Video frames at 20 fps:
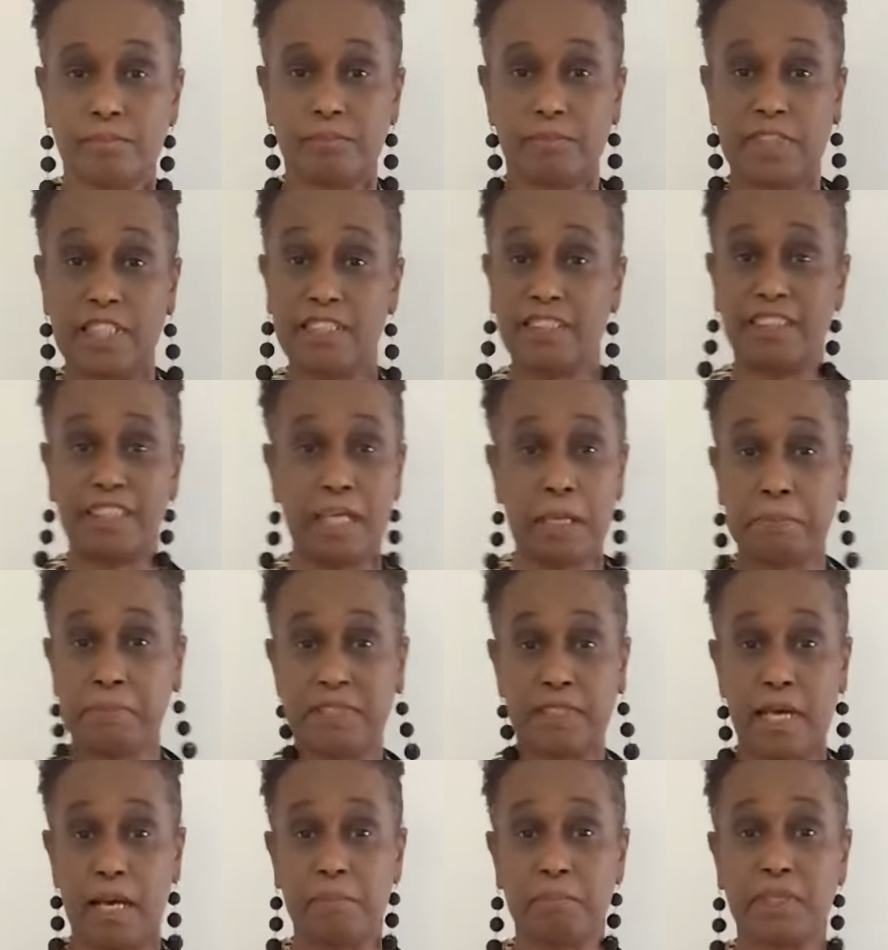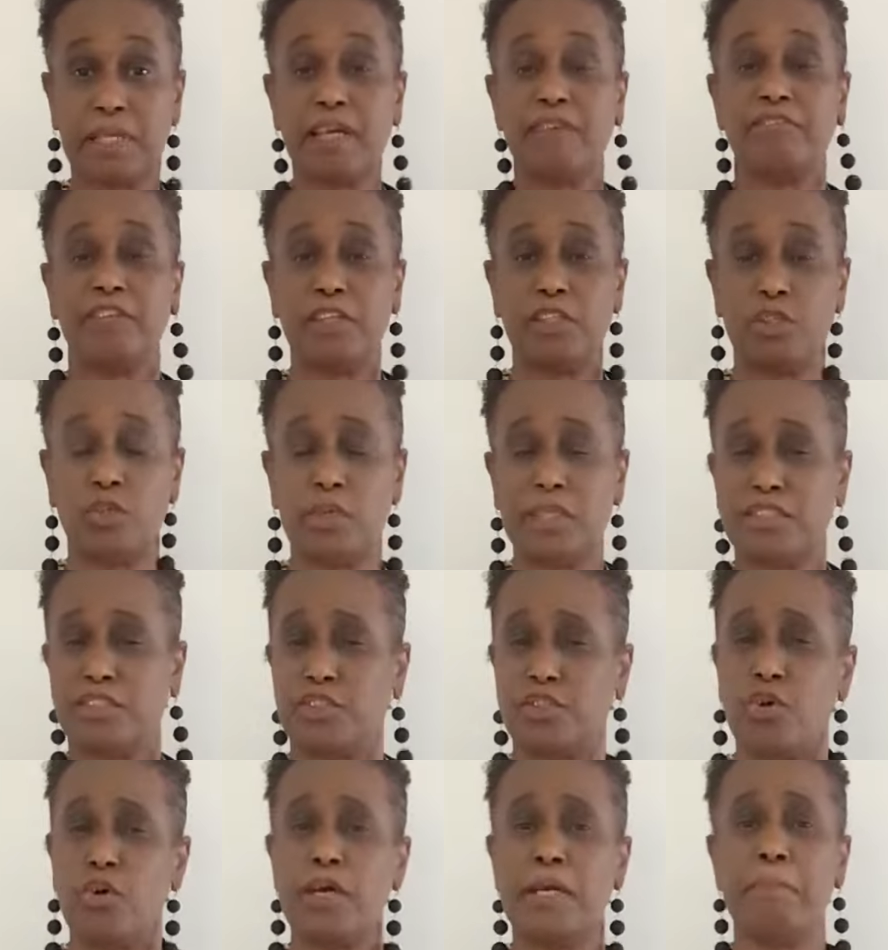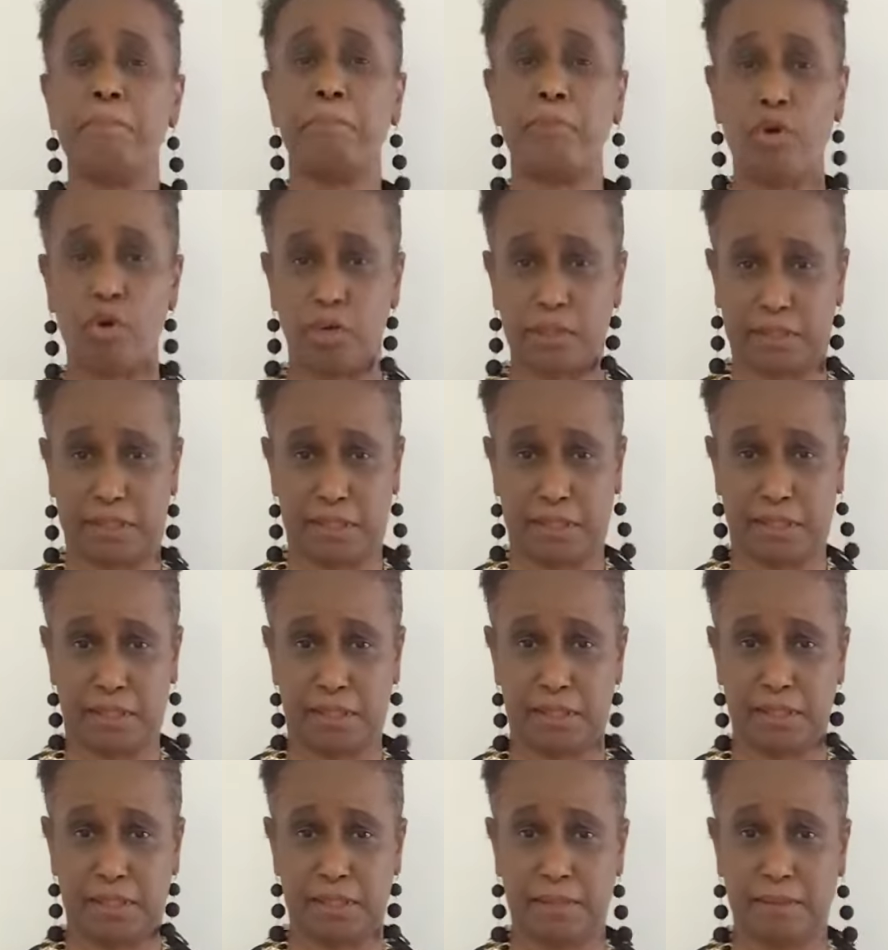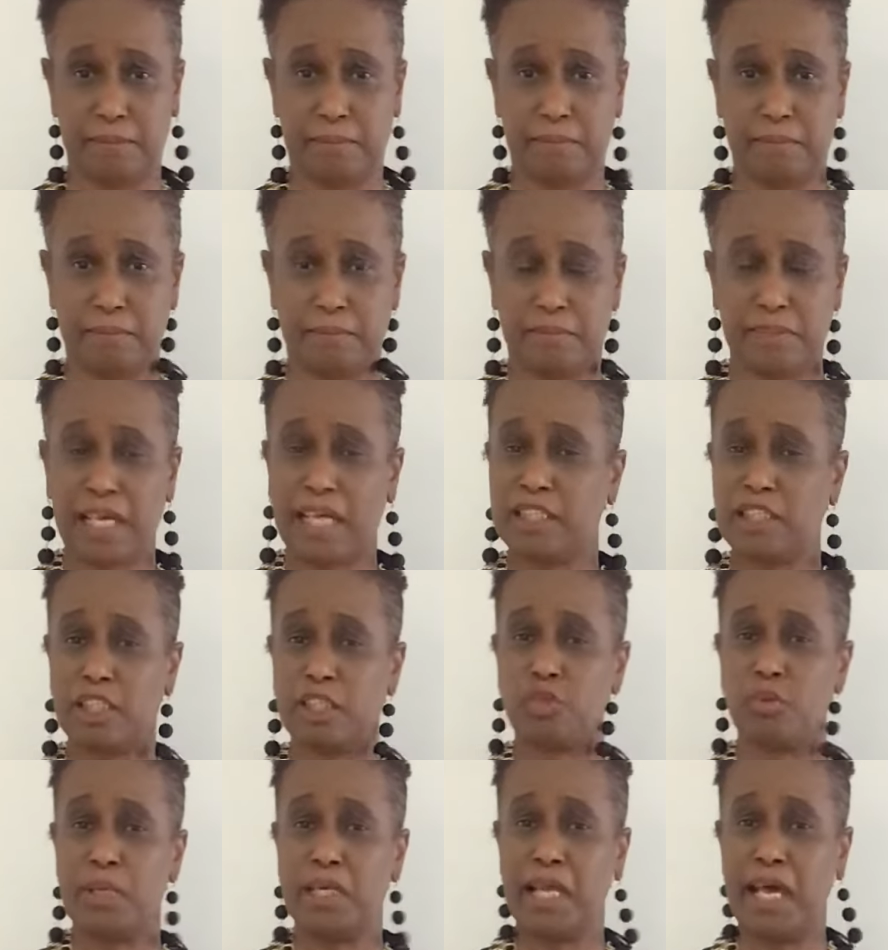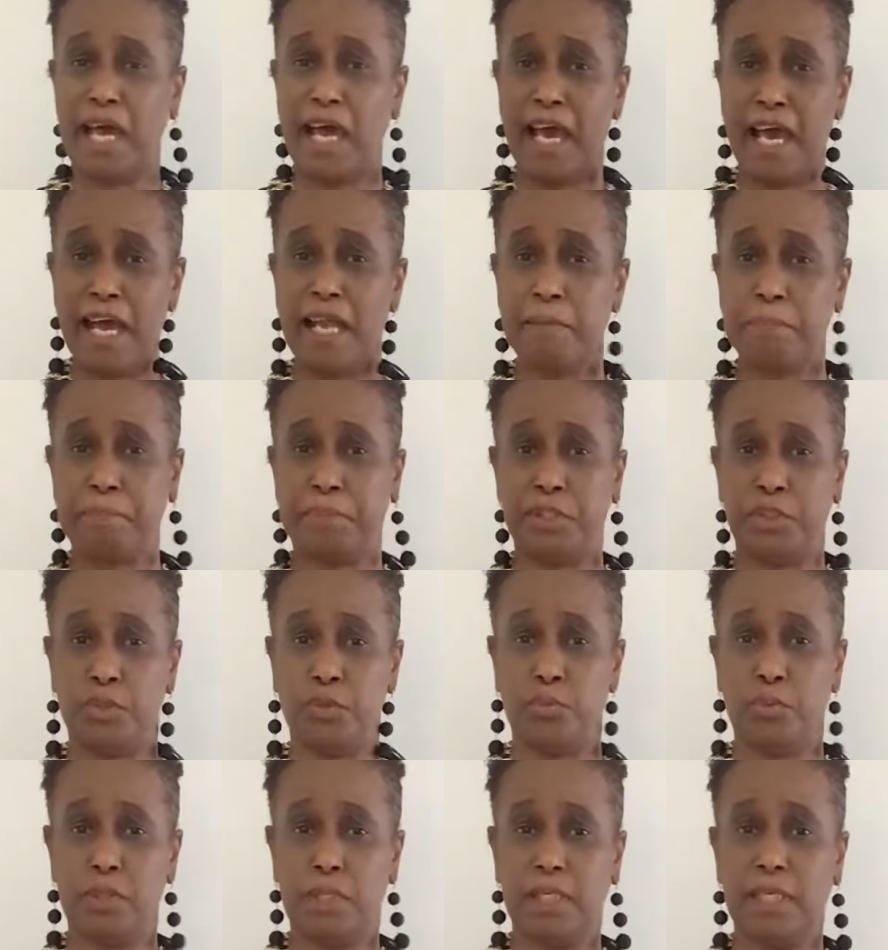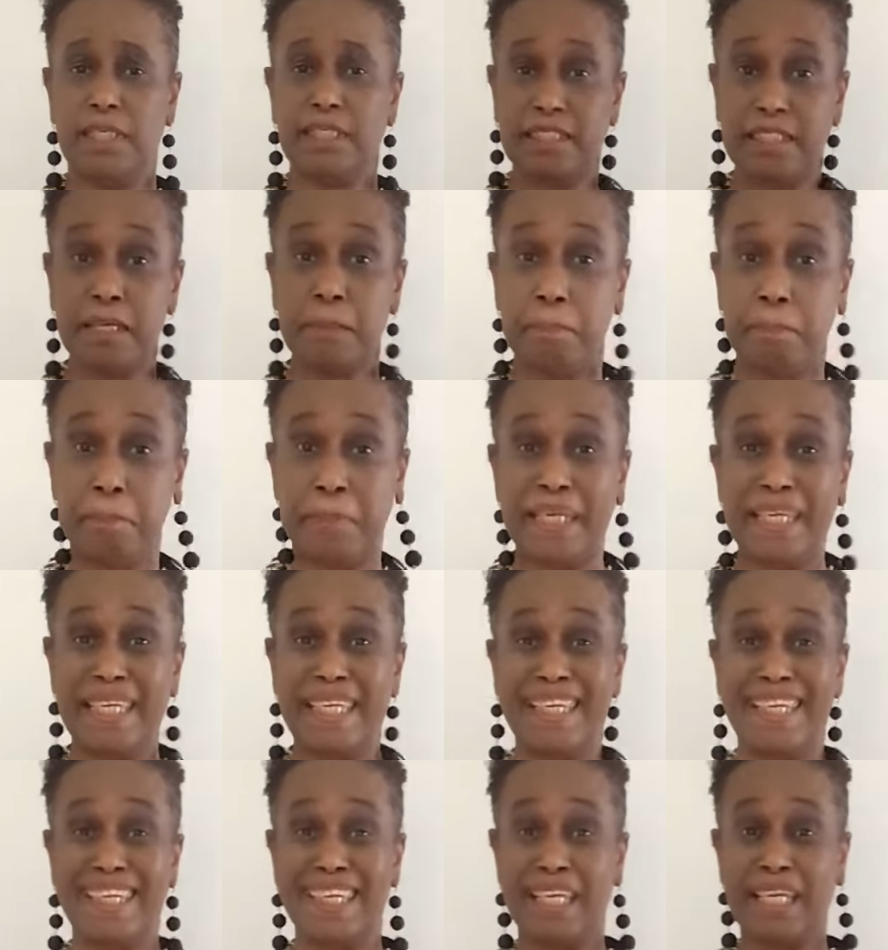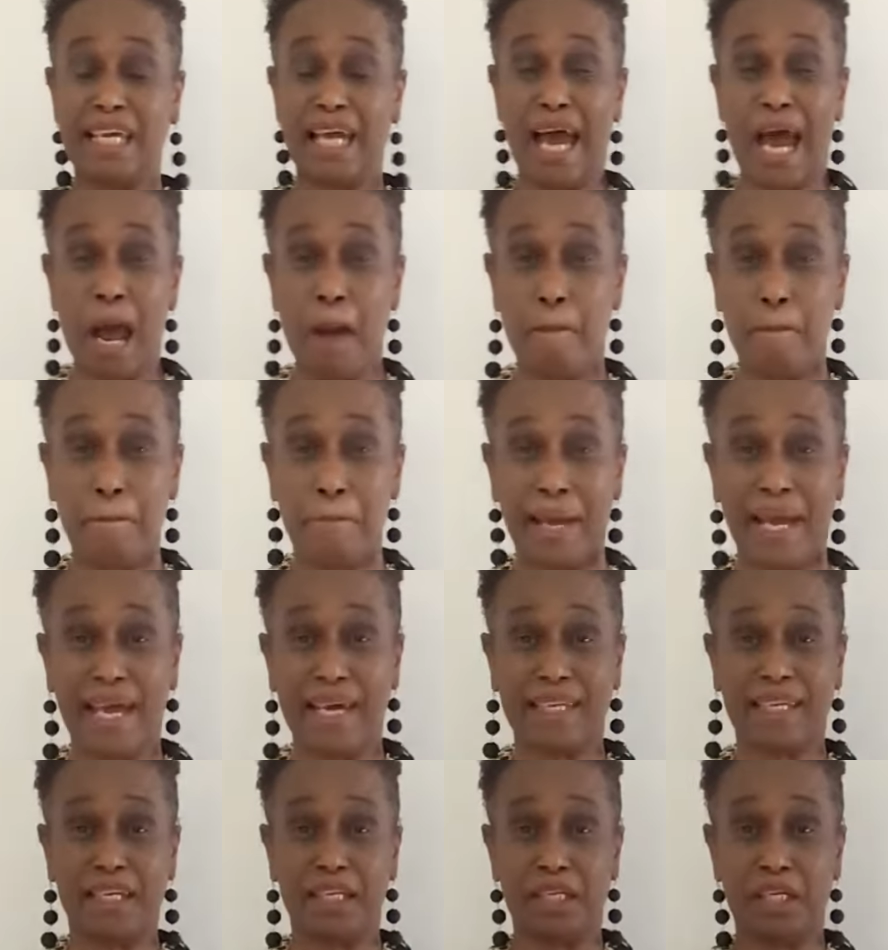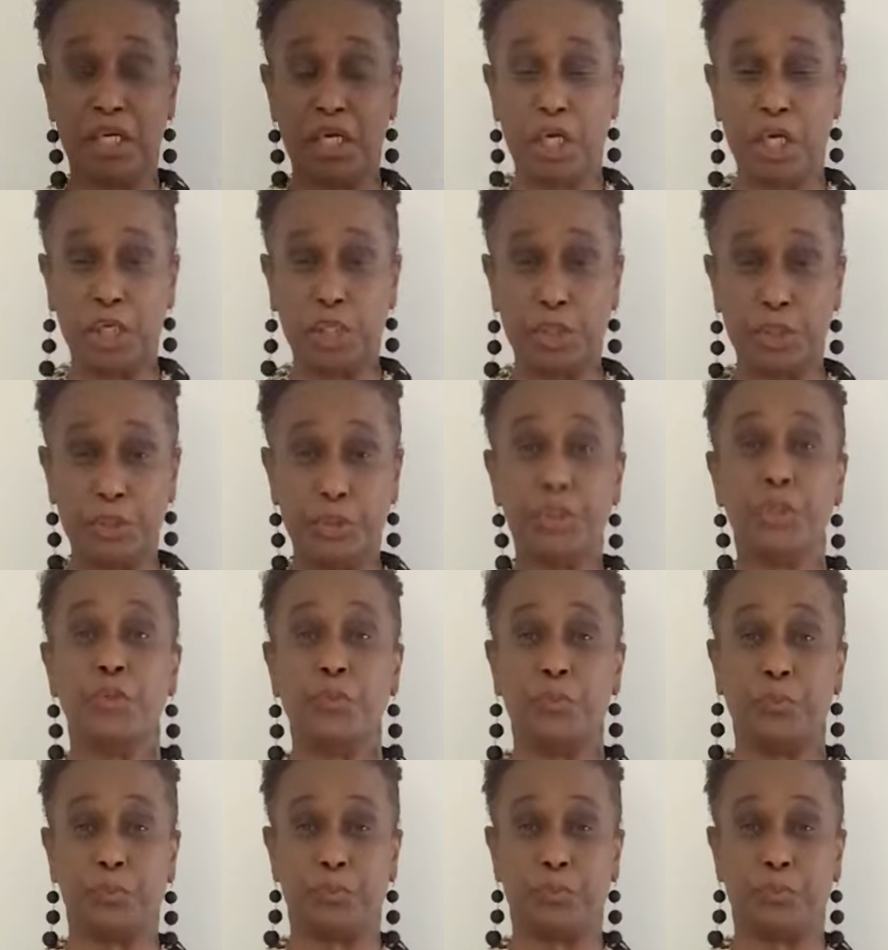These steps I'm giving you are so important that it will help you to be a better you.